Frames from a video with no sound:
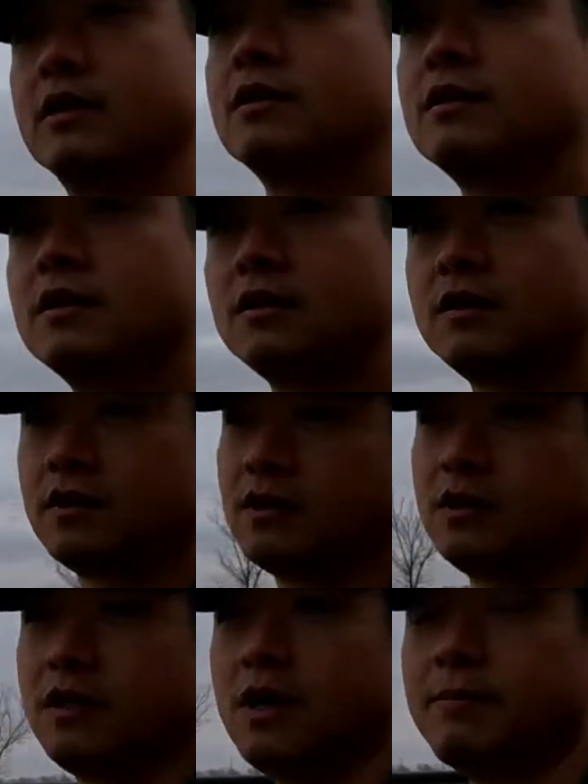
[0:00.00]
in
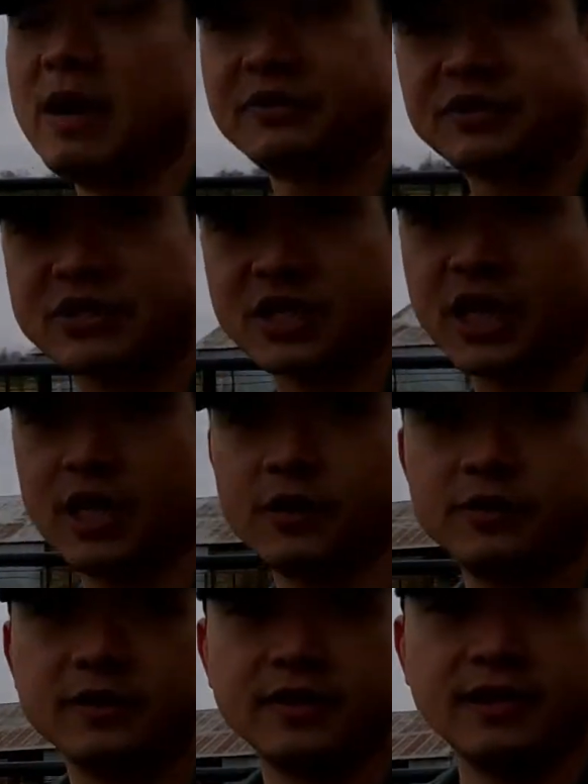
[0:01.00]
a month or
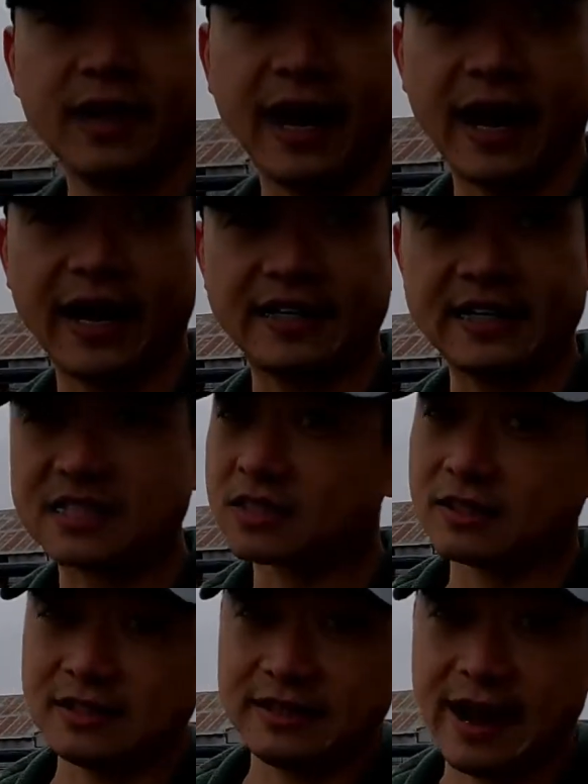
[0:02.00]
so, and
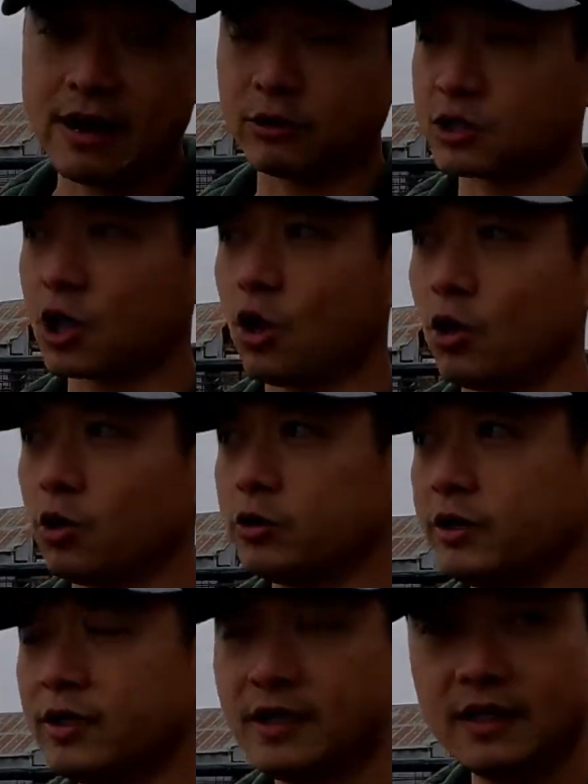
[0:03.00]
now it's
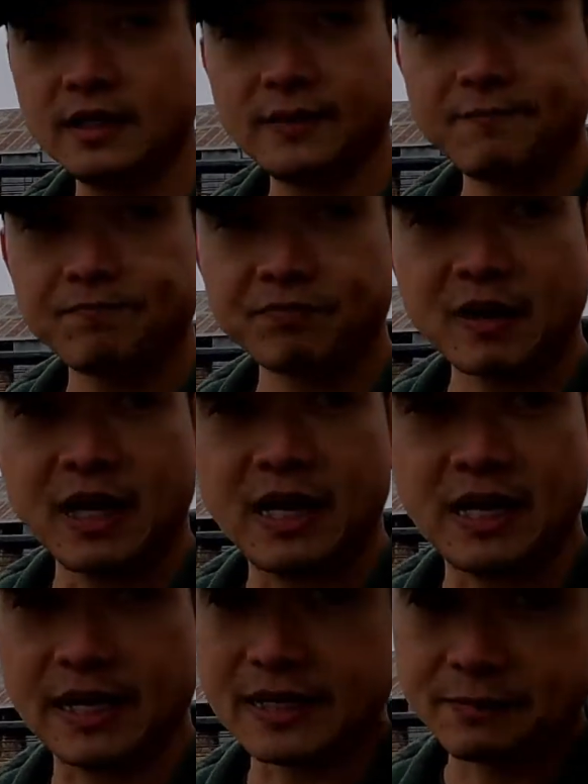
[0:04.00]
cold.
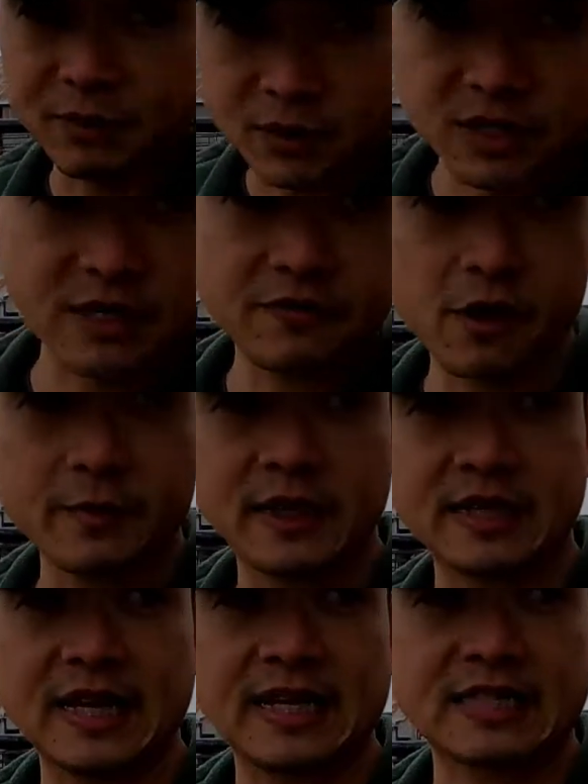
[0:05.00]
I did put seafoam
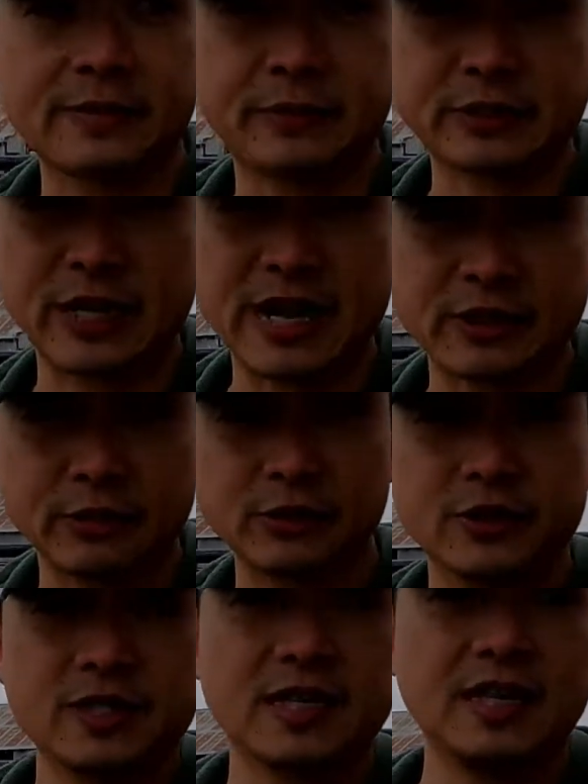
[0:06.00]
in the last couple
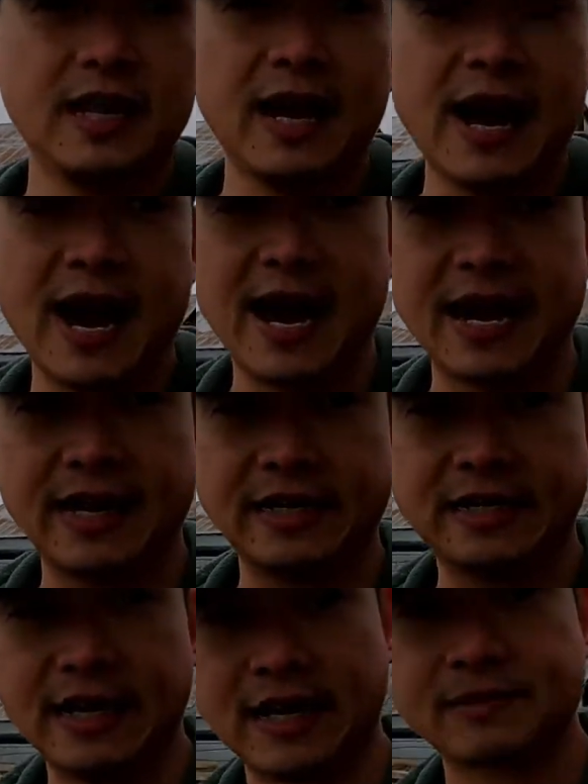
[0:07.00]
cycles, and
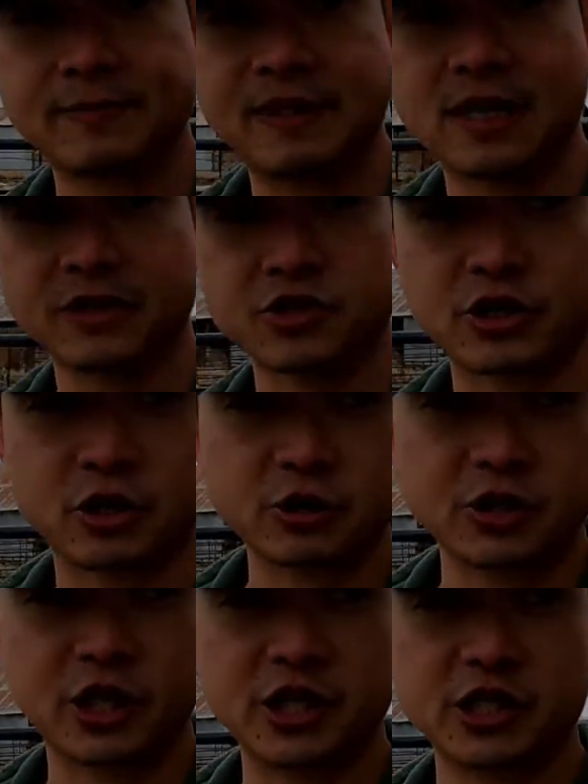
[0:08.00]
it has been on the trickle
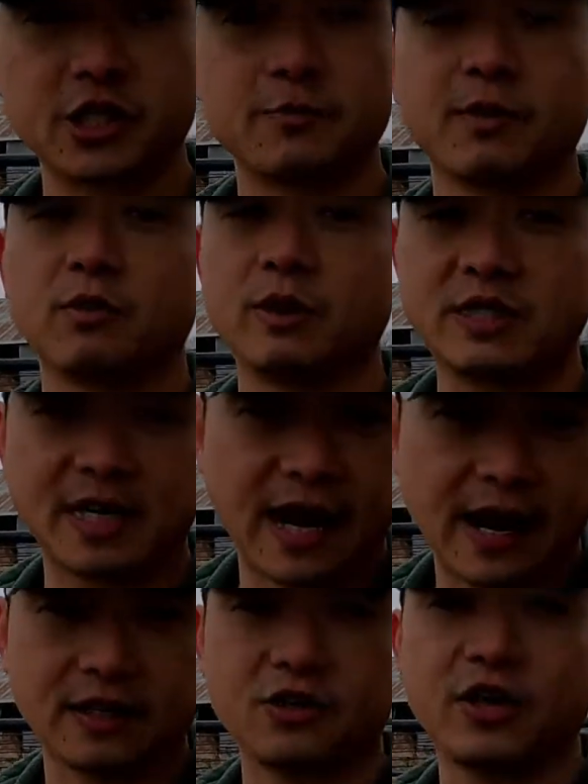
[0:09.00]
charger, but once
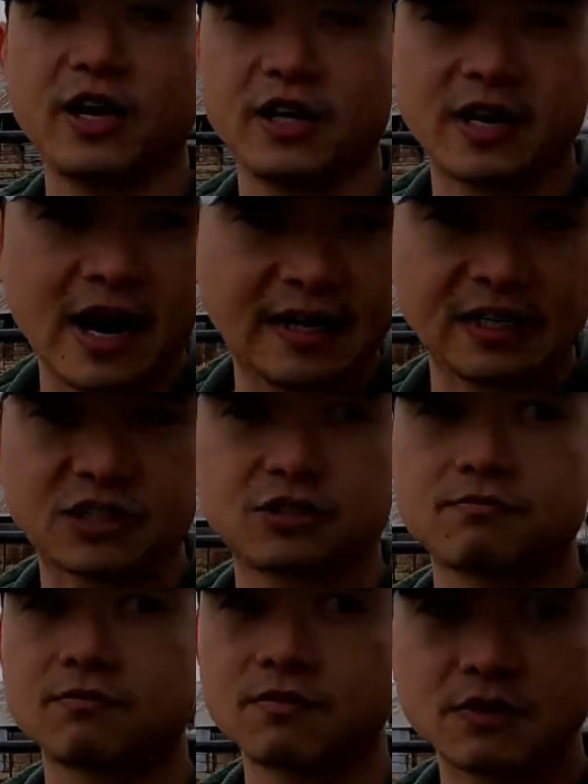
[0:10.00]
again, you hear I had to
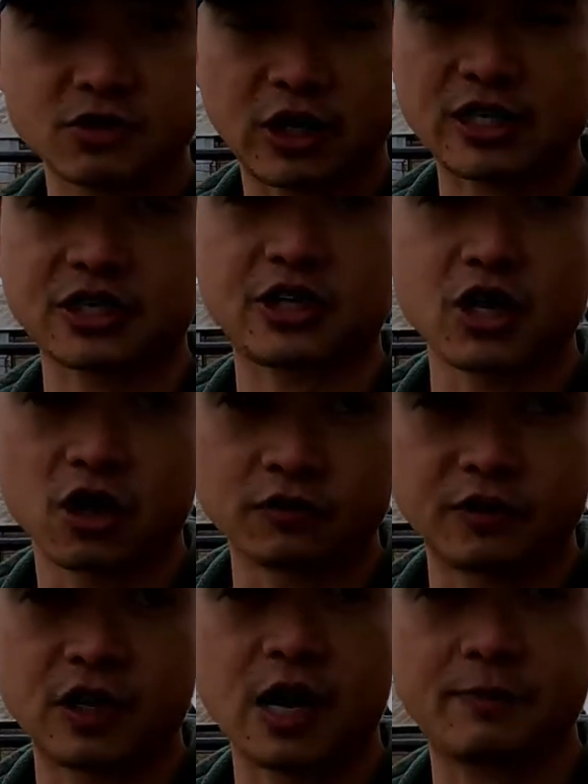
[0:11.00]
try to turn
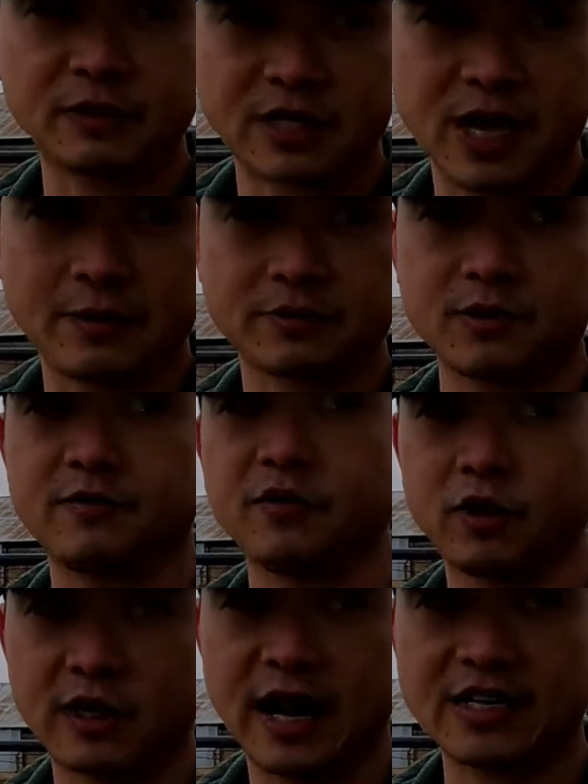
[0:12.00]
over a couple times
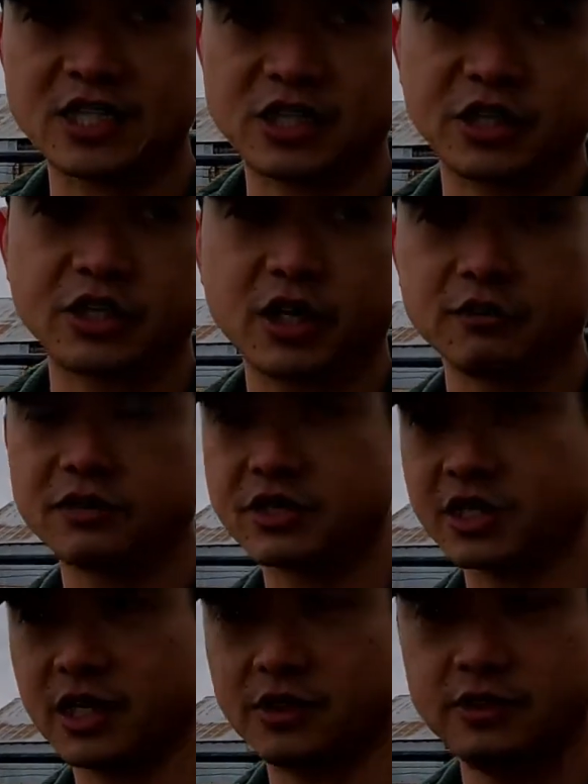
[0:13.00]
before it actually turned over.
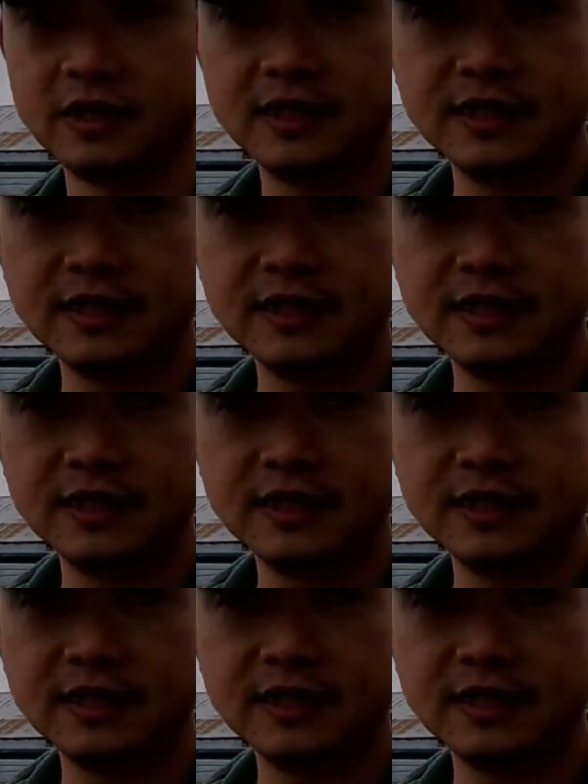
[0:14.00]
So